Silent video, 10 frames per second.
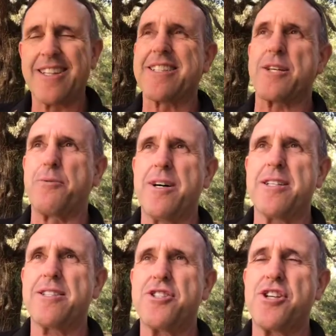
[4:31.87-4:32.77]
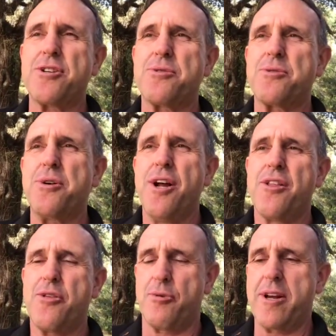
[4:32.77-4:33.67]
Let's see, one, two,
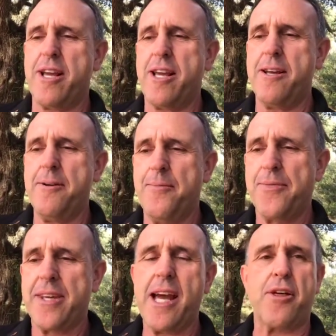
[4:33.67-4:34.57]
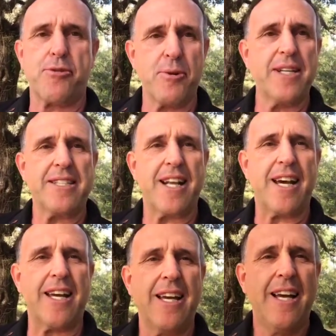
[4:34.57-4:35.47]
three. Yeah, three today.